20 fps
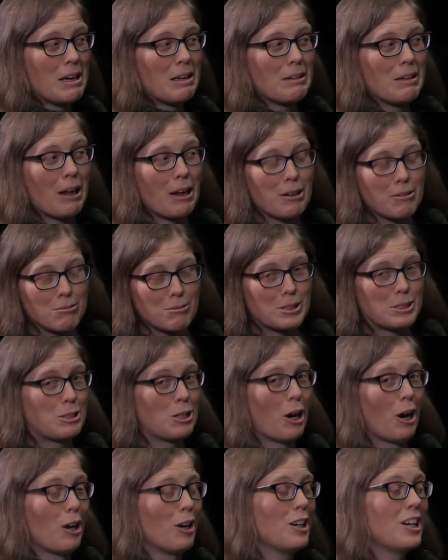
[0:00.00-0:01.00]
like
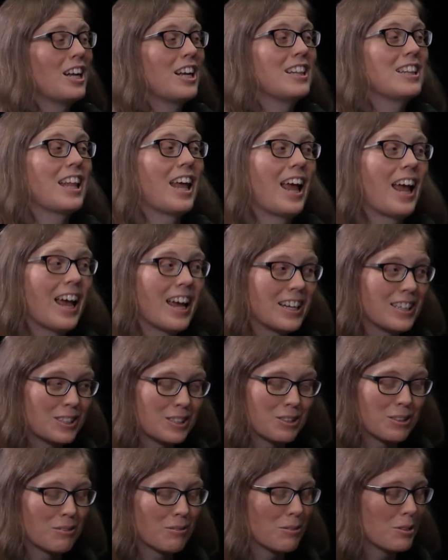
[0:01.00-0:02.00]
returning land
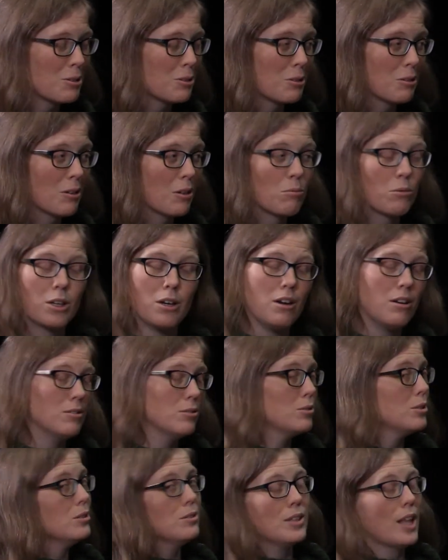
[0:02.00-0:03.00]
to original. We don't
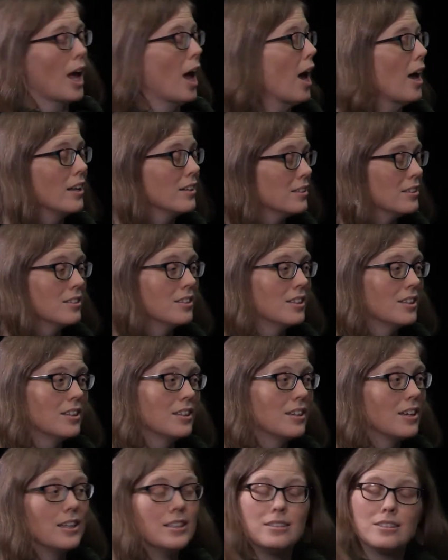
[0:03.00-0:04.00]
do that.
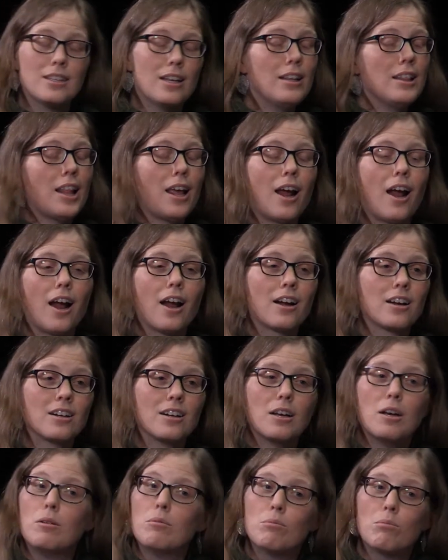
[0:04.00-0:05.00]
It's in there.
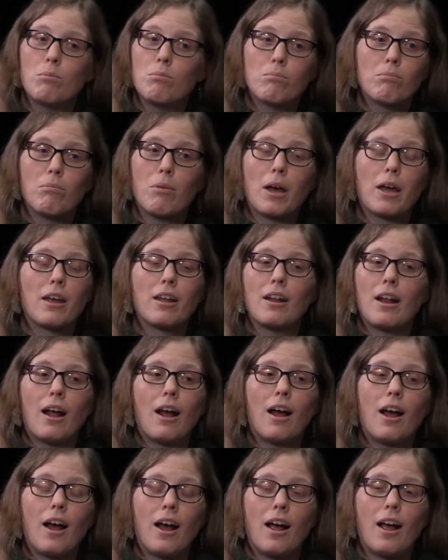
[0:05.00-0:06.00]
But
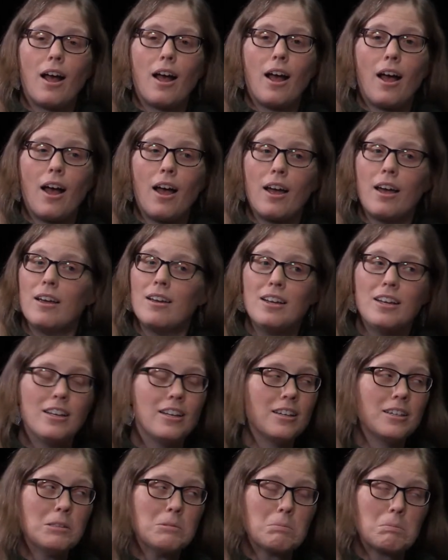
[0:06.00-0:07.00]

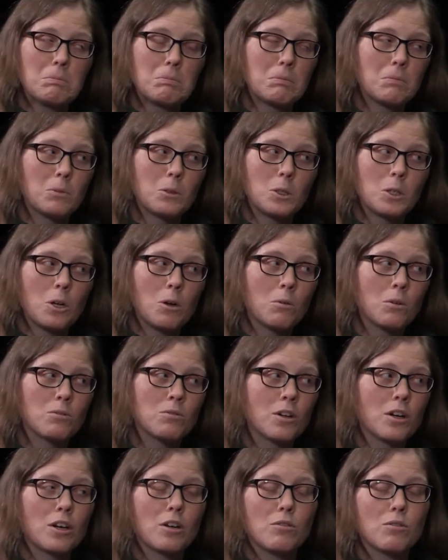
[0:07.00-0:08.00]
I know of
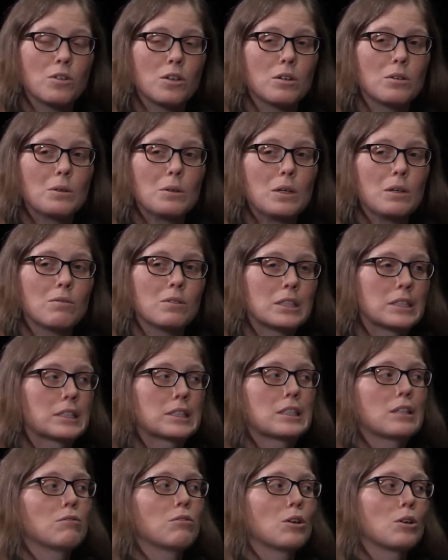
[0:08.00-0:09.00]
very few, even
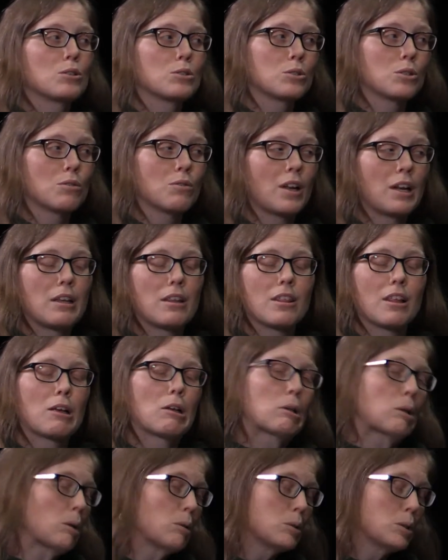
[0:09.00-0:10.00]
slivers of anything
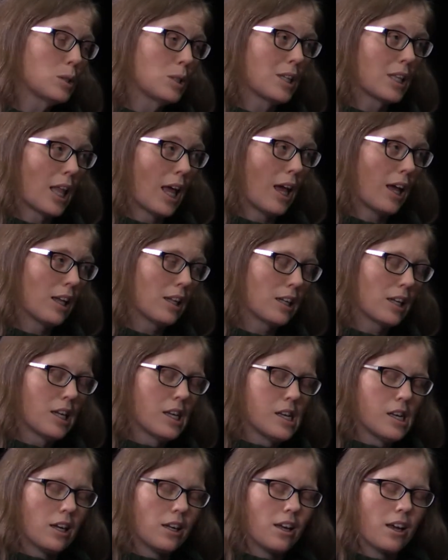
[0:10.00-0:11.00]
close to that
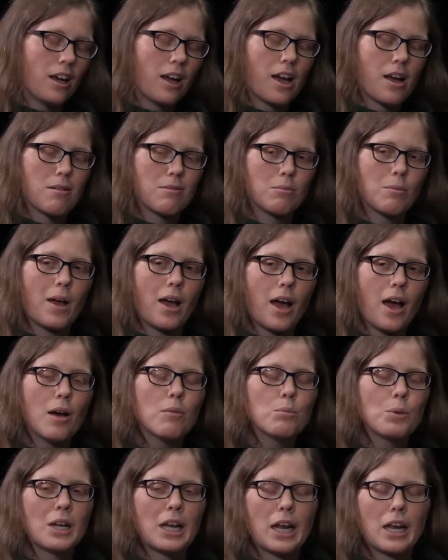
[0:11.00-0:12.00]
um,
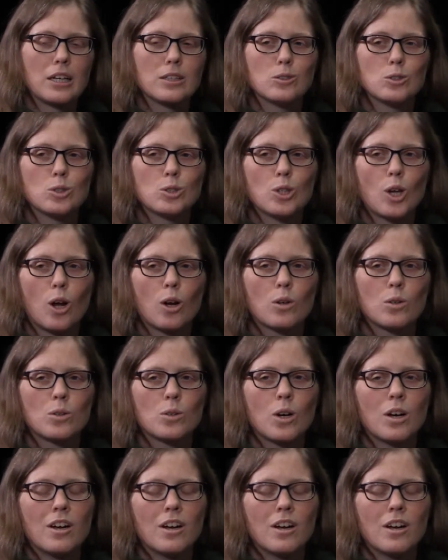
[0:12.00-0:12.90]
happening. So,